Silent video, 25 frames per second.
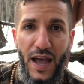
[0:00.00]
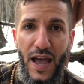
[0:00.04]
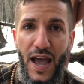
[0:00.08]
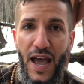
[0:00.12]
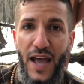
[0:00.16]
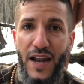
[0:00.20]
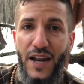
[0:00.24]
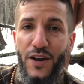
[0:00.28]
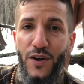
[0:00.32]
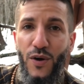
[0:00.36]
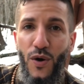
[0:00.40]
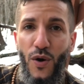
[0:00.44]

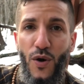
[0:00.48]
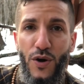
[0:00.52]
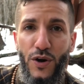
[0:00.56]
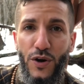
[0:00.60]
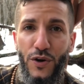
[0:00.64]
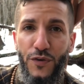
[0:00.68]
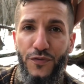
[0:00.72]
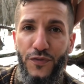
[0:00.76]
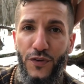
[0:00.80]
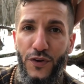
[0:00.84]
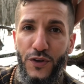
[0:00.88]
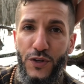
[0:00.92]
And in
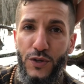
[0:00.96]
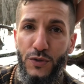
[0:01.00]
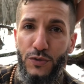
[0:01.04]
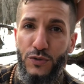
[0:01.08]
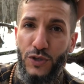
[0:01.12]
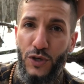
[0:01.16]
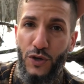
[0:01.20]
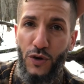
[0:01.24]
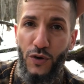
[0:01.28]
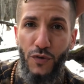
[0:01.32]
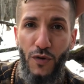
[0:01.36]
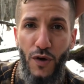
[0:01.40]
order for you
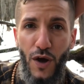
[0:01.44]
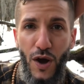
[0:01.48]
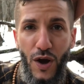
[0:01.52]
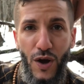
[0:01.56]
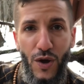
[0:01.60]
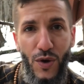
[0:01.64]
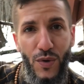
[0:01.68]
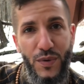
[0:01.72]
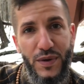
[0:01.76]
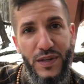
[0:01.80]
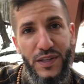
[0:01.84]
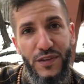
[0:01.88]
to
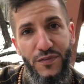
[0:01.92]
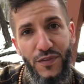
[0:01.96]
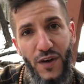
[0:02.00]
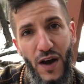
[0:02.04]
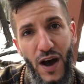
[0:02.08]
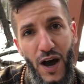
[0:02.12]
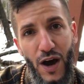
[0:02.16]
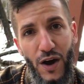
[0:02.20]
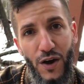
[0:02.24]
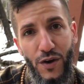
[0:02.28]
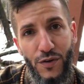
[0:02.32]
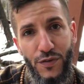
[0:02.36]
grow and
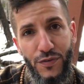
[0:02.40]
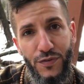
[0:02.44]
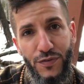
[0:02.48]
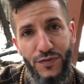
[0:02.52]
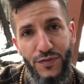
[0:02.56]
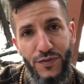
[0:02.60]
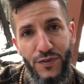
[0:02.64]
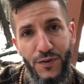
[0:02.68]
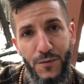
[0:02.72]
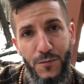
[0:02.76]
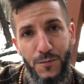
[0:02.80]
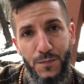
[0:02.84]
evolve
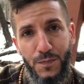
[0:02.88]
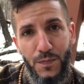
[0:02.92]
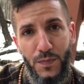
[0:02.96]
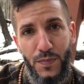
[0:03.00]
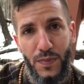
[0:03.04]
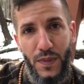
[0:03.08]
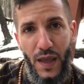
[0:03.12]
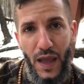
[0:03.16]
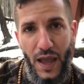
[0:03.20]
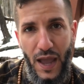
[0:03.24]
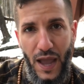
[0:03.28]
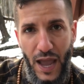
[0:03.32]

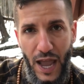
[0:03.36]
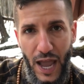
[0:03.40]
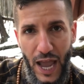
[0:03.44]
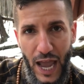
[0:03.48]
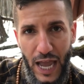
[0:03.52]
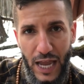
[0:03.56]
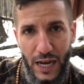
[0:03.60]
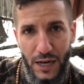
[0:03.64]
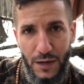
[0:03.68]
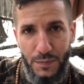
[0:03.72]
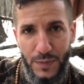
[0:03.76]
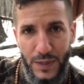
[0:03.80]

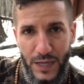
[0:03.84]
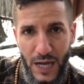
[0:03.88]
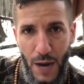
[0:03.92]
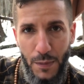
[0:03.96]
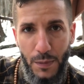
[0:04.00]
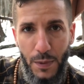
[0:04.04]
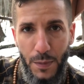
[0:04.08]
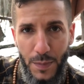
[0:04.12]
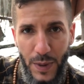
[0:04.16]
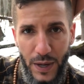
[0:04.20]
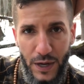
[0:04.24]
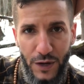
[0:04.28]
and
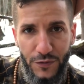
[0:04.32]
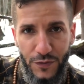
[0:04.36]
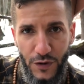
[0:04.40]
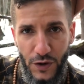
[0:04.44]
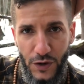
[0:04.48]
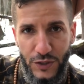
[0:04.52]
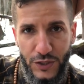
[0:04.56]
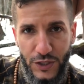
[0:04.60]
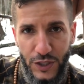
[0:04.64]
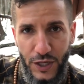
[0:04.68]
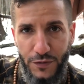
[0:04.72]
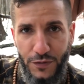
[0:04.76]
become a better
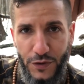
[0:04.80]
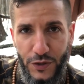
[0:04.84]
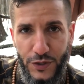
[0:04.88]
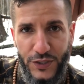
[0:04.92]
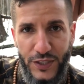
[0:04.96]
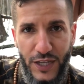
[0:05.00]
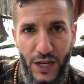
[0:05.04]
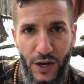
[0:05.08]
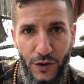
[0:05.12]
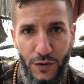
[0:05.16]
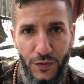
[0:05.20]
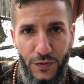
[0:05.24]
version of
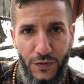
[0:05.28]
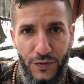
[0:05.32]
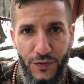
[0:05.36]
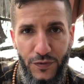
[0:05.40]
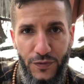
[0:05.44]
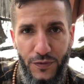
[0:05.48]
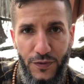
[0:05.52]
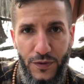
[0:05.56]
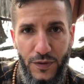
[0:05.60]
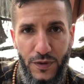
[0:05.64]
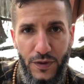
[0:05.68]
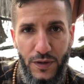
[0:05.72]
yourself,
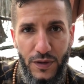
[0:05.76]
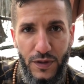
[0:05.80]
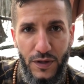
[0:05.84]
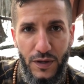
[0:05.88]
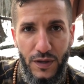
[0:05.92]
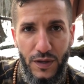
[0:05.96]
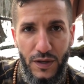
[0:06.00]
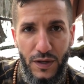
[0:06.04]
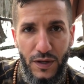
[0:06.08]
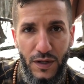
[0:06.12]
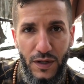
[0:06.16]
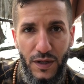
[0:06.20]

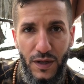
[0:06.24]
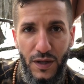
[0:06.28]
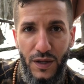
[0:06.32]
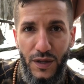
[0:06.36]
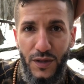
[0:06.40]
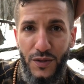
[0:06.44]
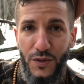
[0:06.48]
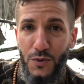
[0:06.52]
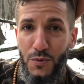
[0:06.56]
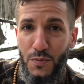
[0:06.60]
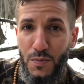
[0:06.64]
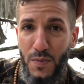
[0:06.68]

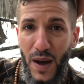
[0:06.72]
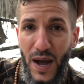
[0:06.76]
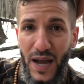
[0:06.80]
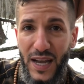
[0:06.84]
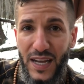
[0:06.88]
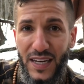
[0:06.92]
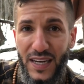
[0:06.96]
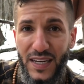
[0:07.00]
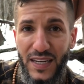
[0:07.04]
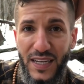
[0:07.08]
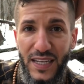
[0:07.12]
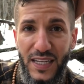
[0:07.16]
you
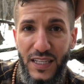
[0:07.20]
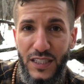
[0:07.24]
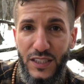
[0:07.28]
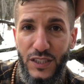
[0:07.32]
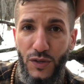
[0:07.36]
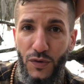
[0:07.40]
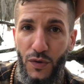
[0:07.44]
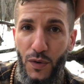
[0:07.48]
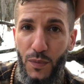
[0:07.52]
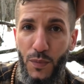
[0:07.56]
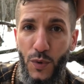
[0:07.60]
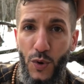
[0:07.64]
might need
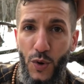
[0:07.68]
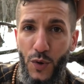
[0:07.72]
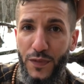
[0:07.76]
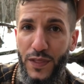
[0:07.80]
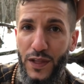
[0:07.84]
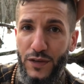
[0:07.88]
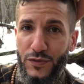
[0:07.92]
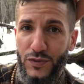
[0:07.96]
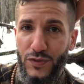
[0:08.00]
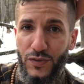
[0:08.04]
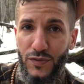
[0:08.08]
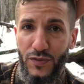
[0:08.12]
to remove
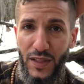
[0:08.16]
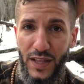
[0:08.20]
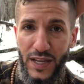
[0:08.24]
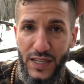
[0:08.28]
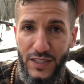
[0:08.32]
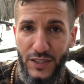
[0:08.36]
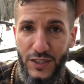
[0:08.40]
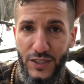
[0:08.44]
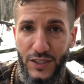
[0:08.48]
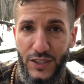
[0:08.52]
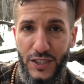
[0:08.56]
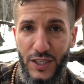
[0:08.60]
this
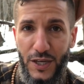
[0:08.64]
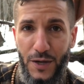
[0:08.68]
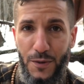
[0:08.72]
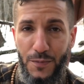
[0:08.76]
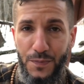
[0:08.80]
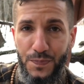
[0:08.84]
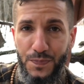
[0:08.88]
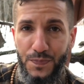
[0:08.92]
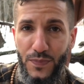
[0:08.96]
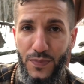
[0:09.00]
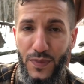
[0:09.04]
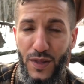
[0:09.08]
relationship.
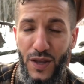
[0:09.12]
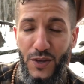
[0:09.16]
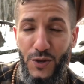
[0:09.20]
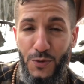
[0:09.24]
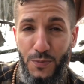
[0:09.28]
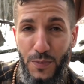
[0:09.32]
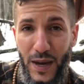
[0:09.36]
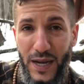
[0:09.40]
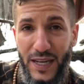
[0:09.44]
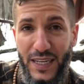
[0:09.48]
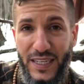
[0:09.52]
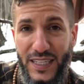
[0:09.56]
You
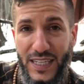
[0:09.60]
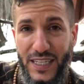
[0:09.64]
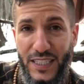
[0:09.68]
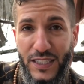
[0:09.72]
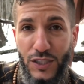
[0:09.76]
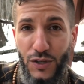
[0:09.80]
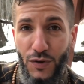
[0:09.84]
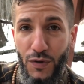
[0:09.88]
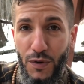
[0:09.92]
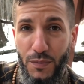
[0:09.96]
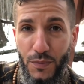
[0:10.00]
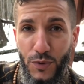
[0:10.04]
might need
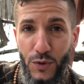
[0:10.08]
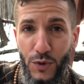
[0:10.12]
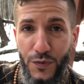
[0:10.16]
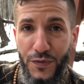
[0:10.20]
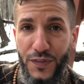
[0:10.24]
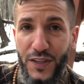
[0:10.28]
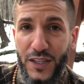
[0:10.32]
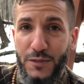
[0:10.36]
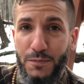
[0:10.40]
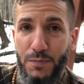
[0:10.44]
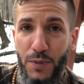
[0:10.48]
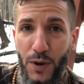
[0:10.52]
to remove
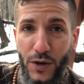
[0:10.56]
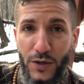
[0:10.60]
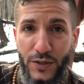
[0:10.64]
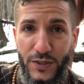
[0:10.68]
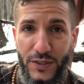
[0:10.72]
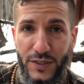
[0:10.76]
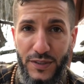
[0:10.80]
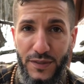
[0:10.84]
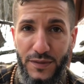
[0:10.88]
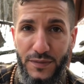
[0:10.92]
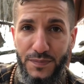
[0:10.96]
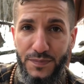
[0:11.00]
this
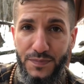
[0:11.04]
person.